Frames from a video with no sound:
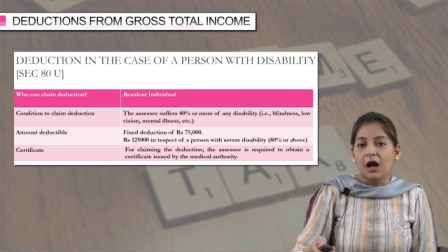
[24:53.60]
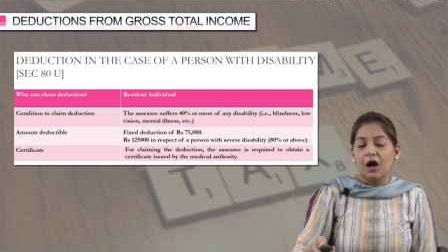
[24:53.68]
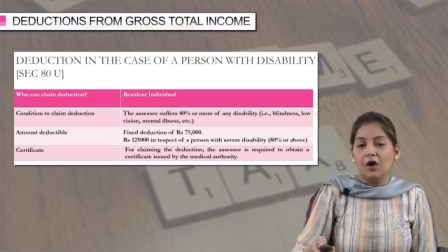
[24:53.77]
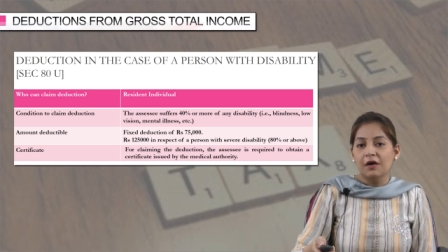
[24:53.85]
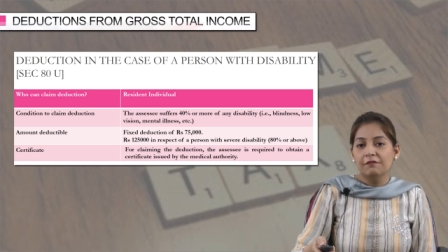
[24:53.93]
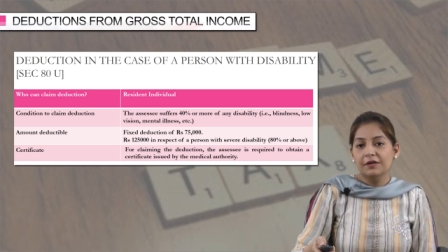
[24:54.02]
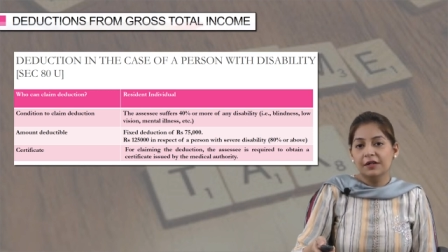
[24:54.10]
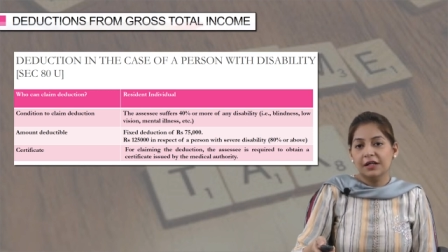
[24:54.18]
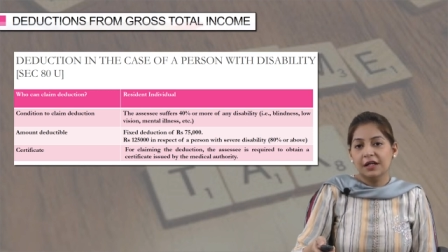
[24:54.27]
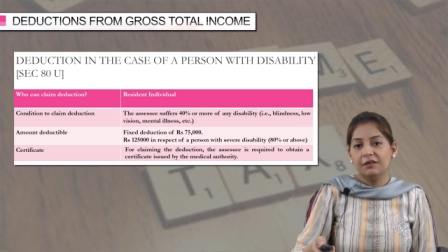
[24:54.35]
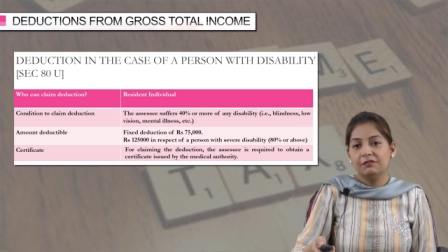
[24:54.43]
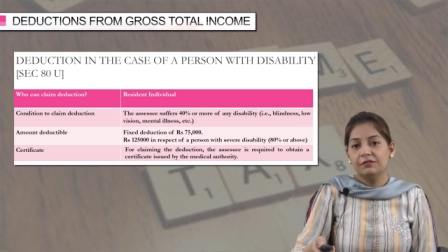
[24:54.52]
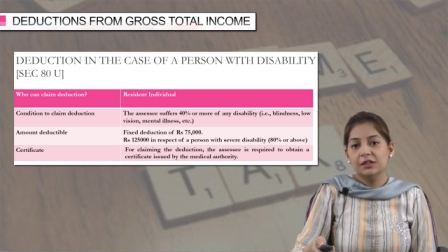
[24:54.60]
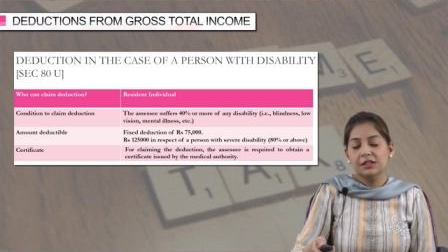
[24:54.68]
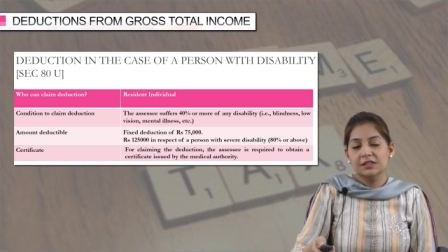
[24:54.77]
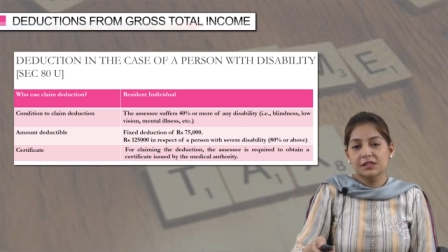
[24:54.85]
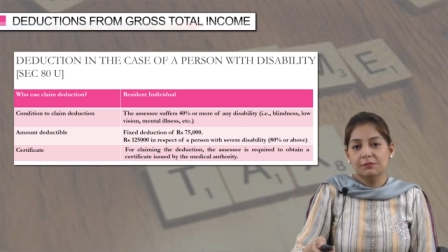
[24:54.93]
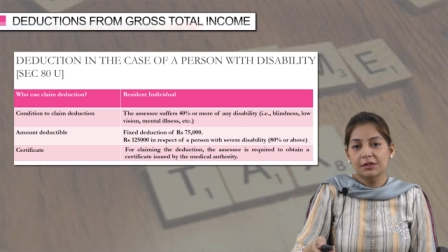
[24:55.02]
However, if the
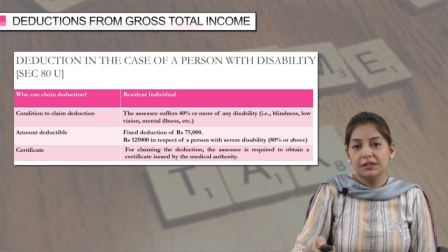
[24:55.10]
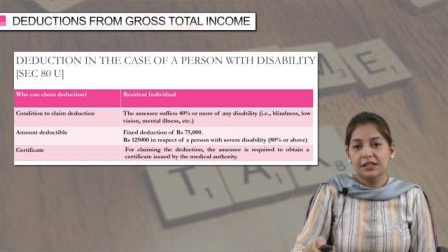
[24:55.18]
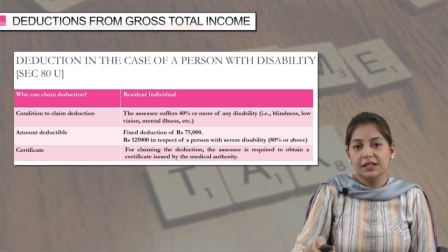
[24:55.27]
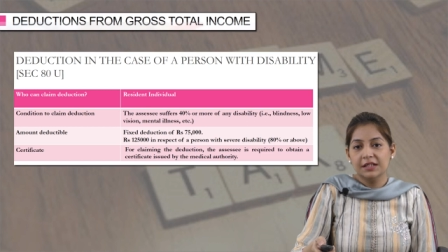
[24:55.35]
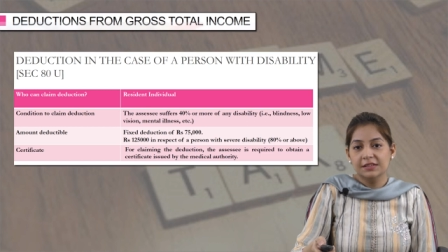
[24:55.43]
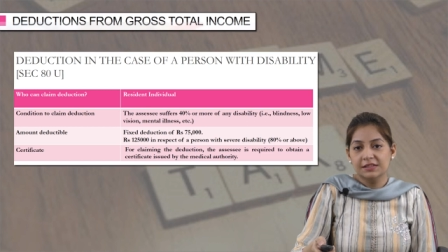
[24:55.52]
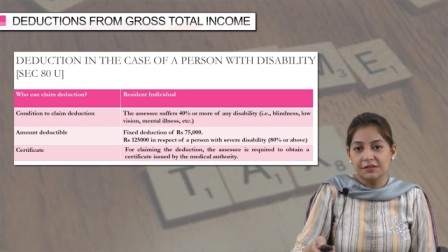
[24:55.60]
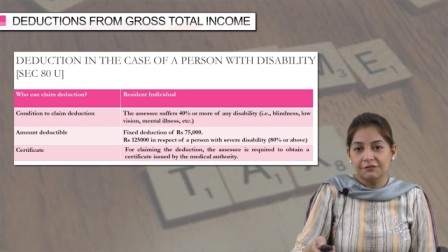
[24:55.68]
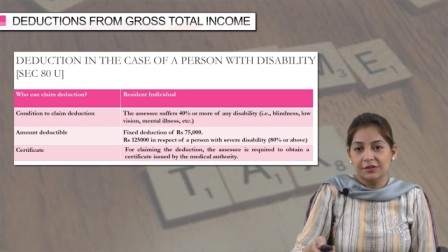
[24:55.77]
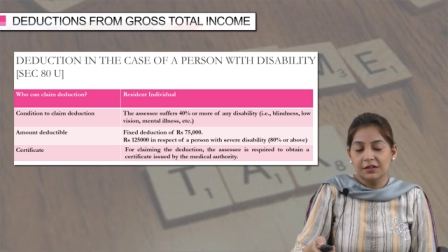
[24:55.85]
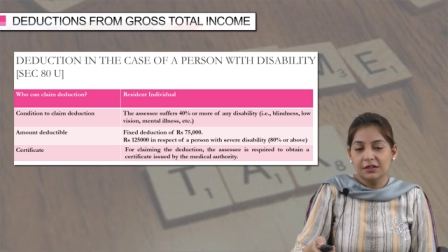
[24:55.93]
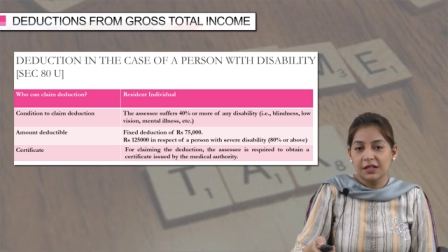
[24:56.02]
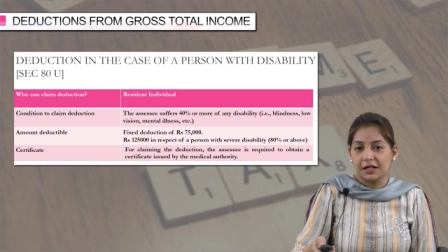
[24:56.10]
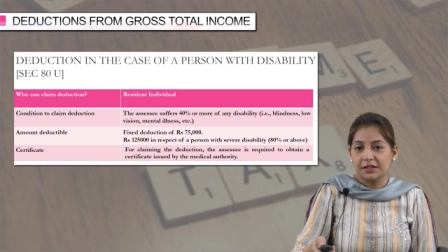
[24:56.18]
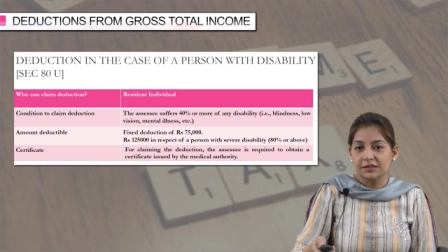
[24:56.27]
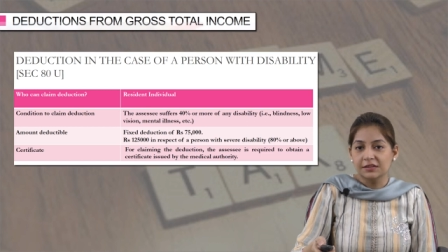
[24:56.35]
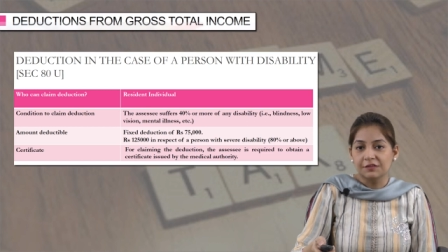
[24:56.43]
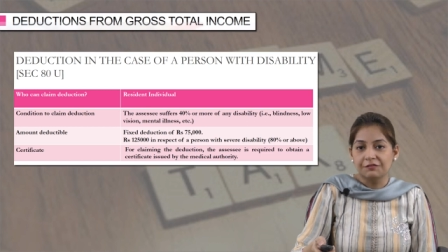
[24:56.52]
disability is severe
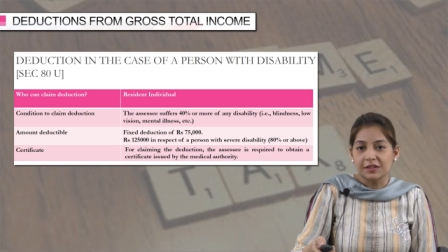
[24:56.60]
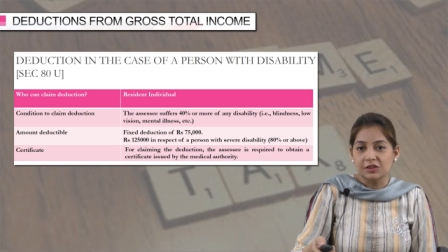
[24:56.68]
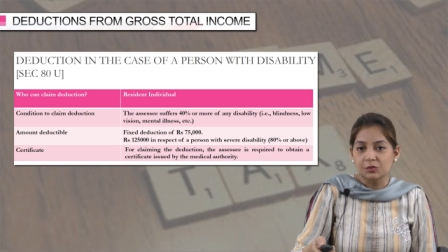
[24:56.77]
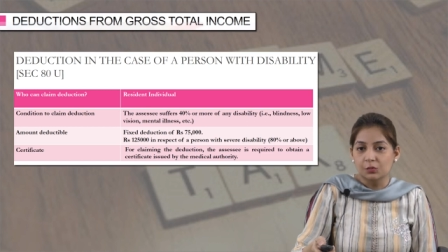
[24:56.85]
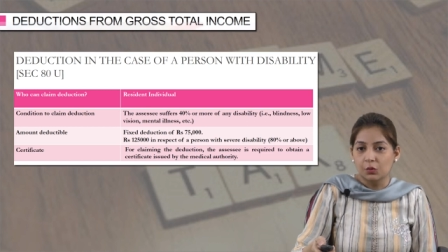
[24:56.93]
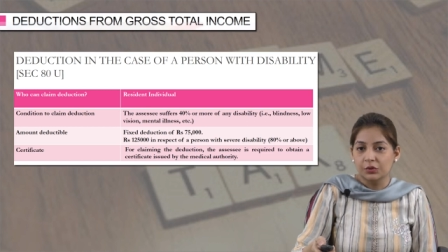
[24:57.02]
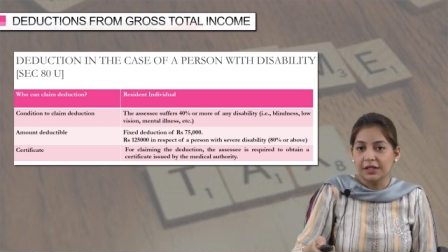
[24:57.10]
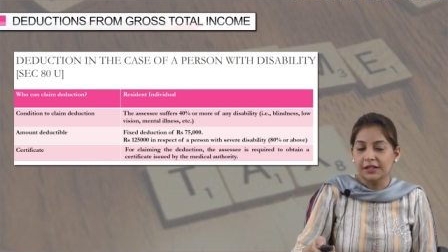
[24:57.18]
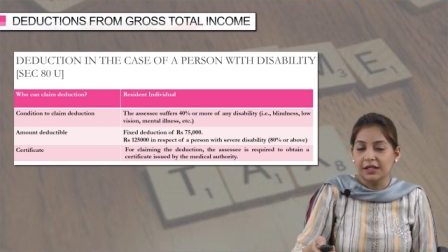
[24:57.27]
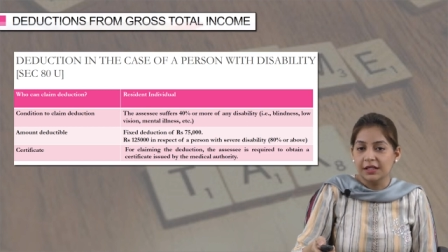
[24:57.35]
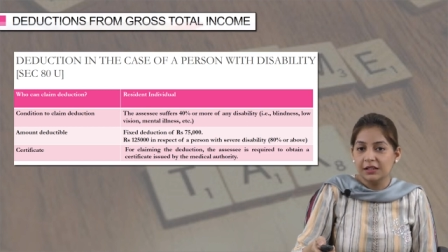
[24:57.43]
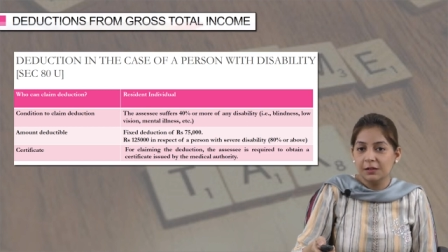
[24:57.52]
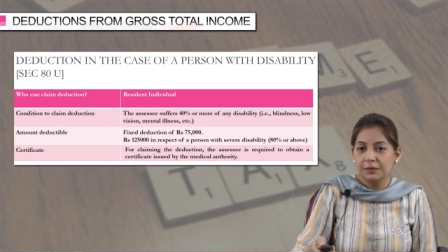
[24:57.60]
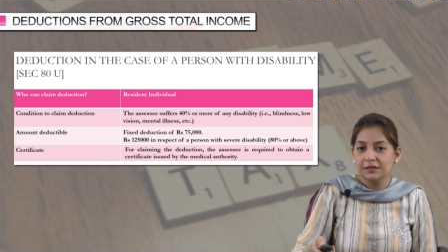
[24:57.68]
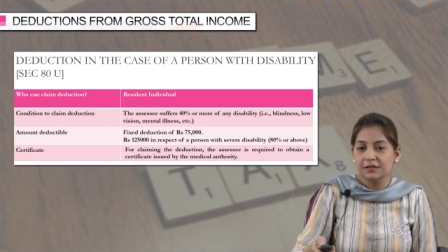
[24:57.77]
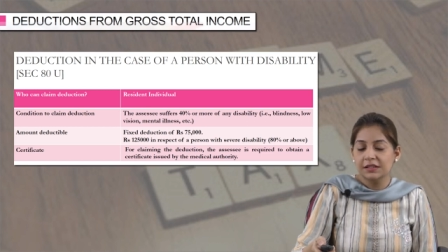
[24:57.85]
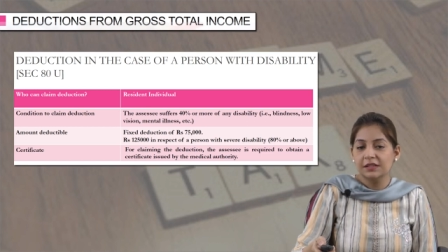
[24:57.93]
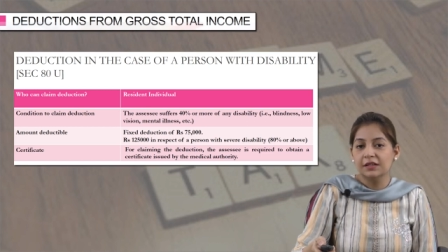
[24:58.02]
that is if it is more than 80
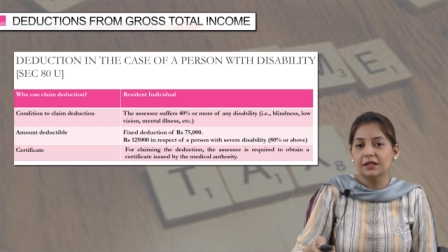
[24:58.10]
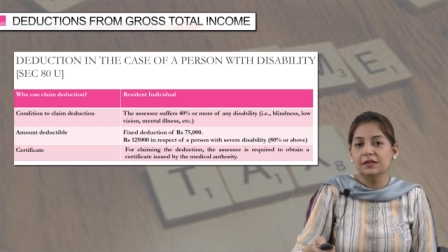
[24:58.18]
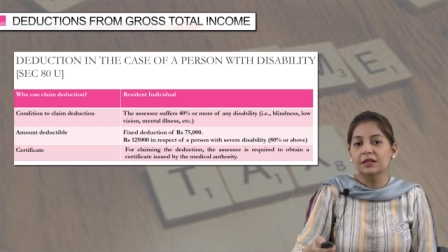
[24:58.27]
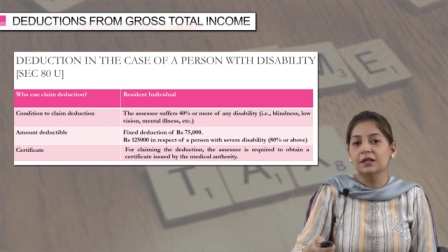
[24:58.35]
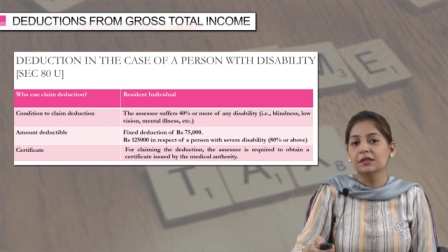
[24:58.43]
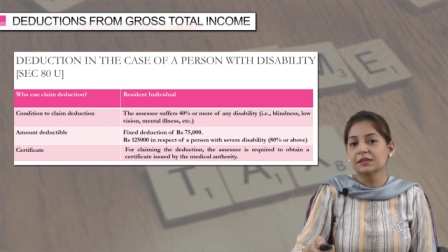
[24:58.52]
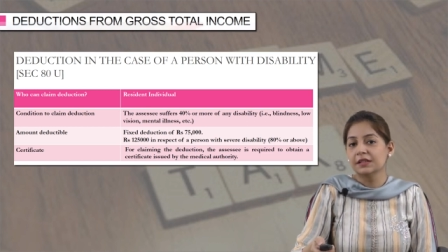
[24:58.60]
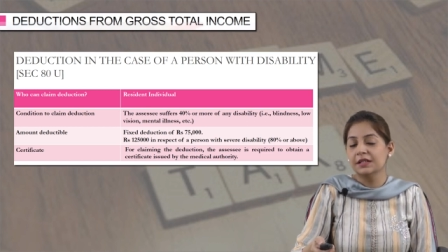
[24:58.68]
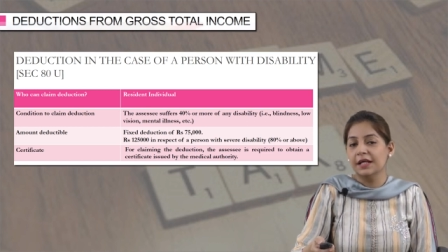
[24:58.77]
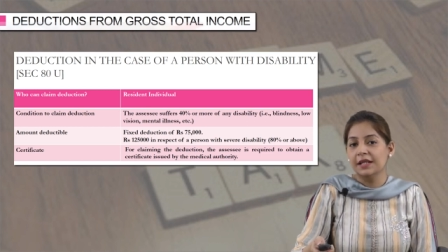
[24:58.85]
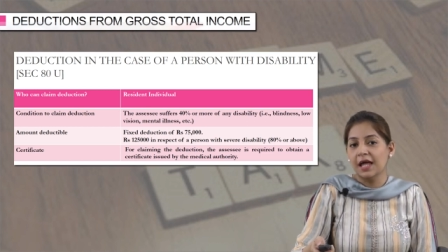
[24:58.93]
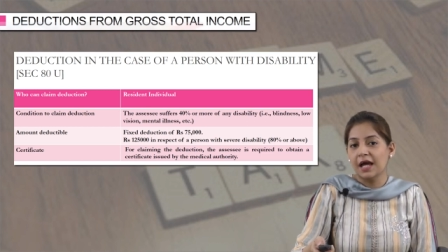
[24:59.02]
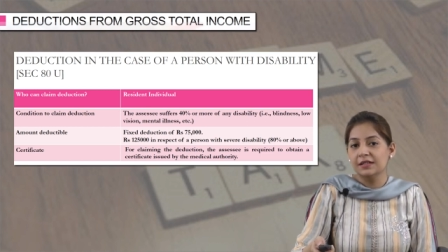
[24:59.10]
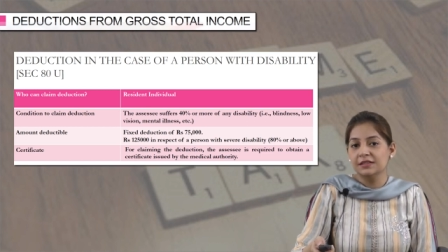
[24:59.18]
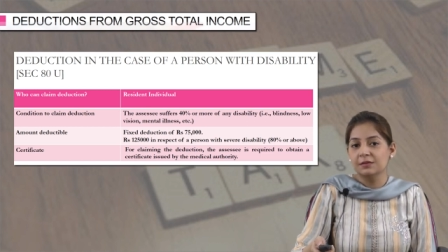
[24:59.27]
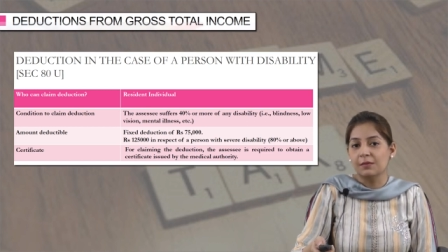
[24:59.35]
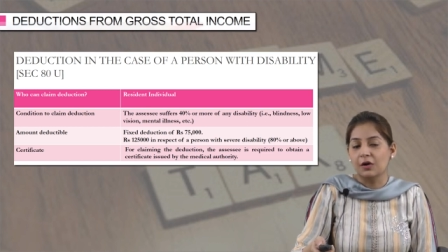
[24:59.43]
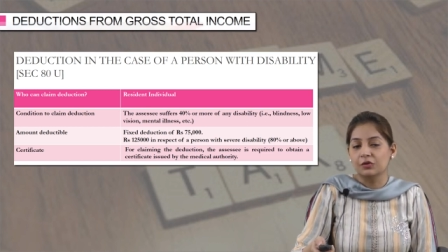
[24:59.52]
percent then there is an
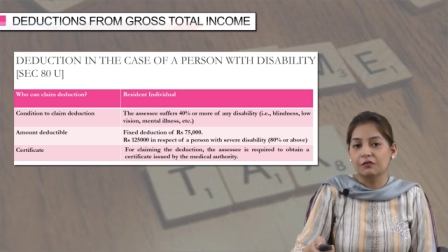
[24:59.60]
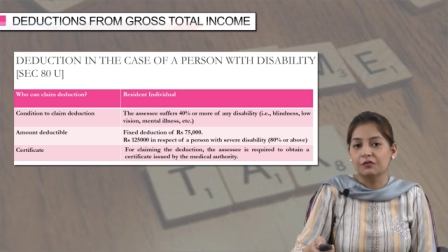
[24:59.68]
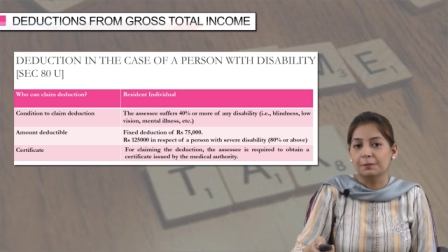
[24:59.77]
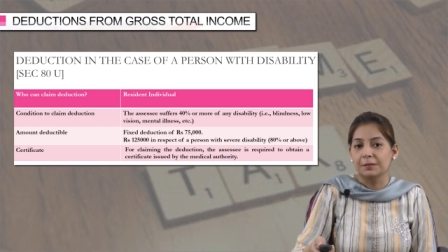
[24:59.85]
enhanced amount of